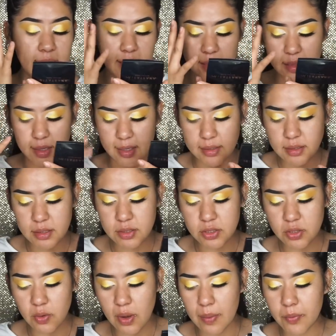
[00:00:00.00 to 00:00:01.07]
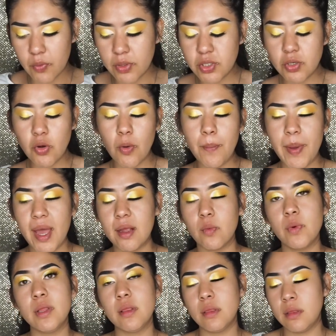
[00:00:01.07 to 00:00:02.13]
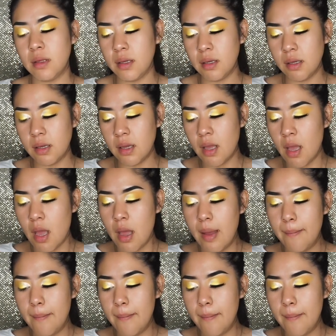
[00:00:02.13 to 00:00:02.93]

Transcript: like this. So I'm going to go back with the